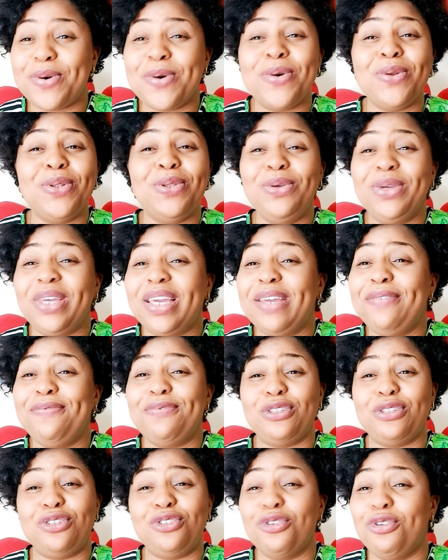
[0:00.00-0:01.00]
go
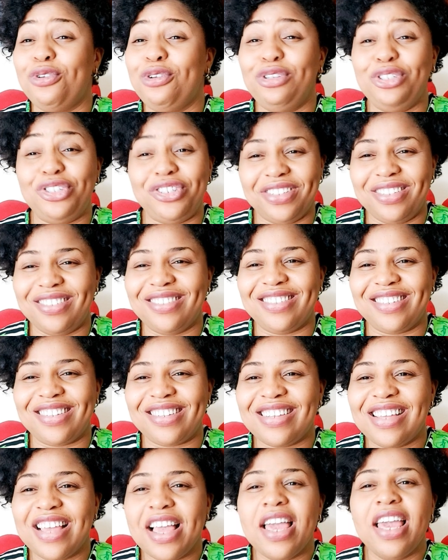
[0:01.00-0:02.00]
looking for
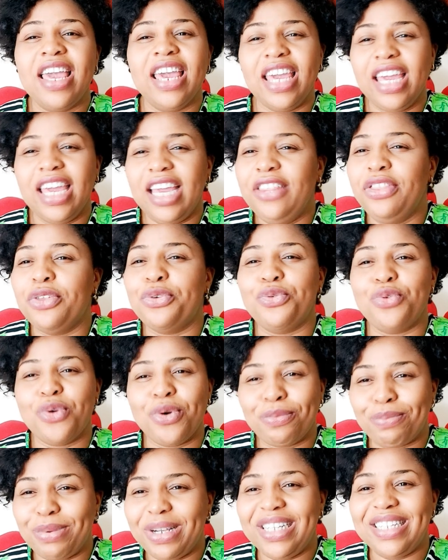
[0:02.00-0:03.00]
solutions in the
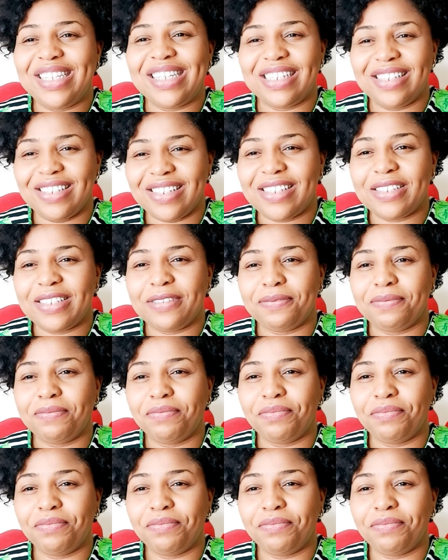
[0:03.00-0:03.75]
wrong places.